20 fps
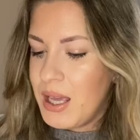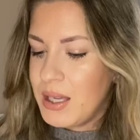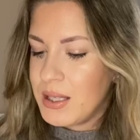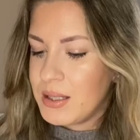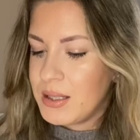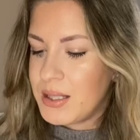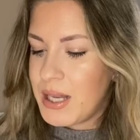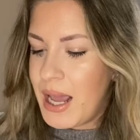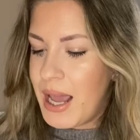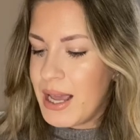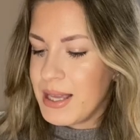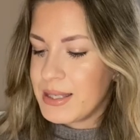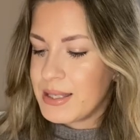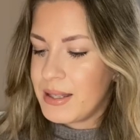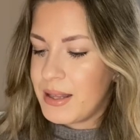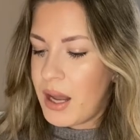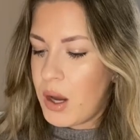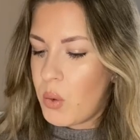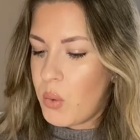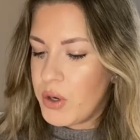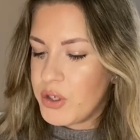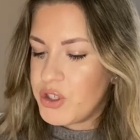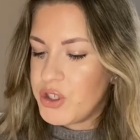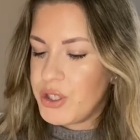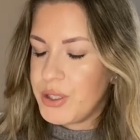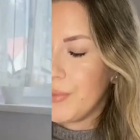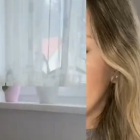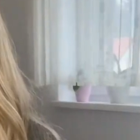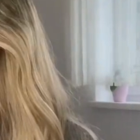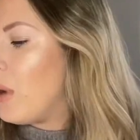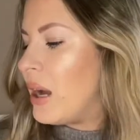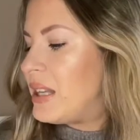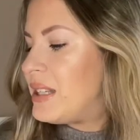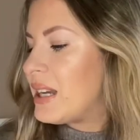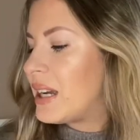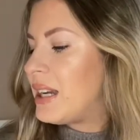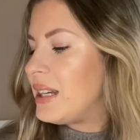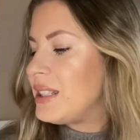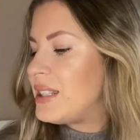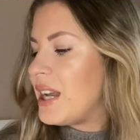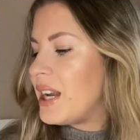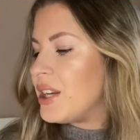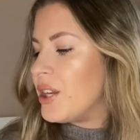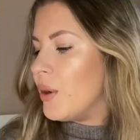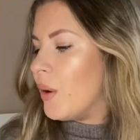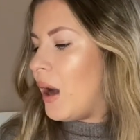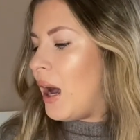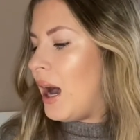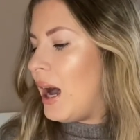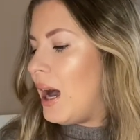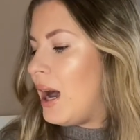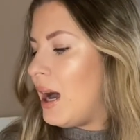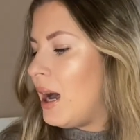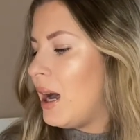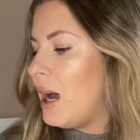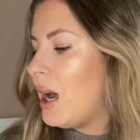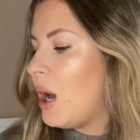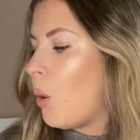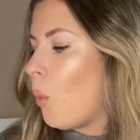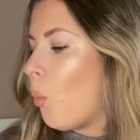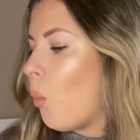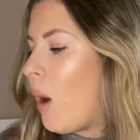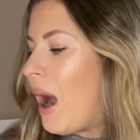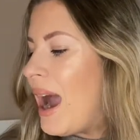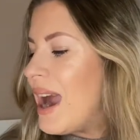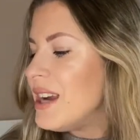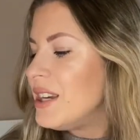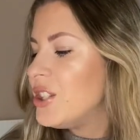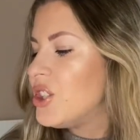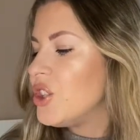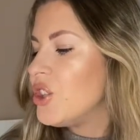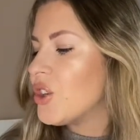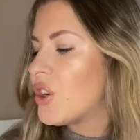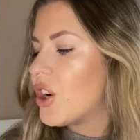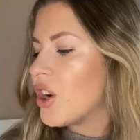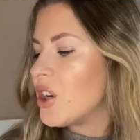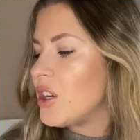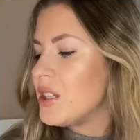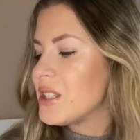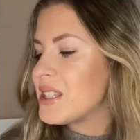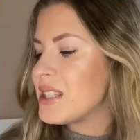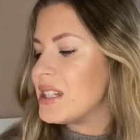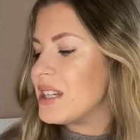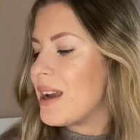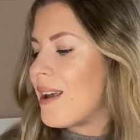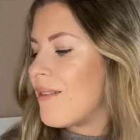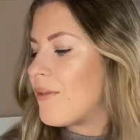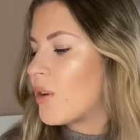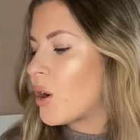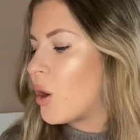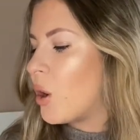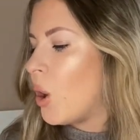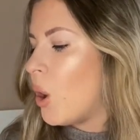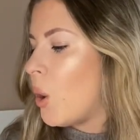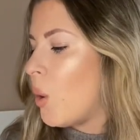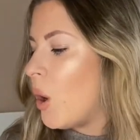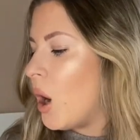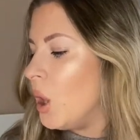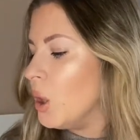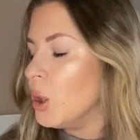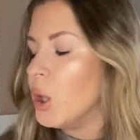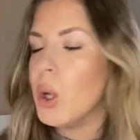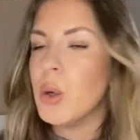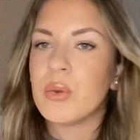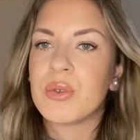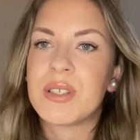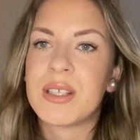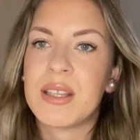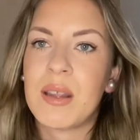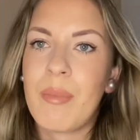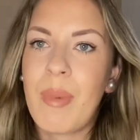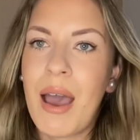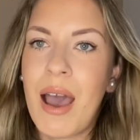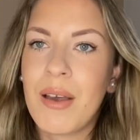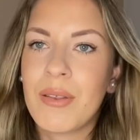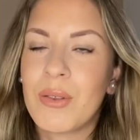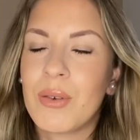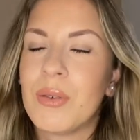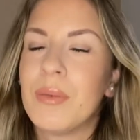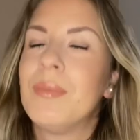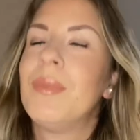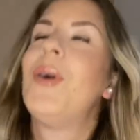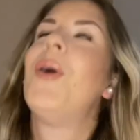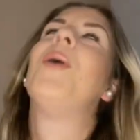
to answer that question. Anyway, to continue, uh, why do you girls never go alone to the bathroom? Oh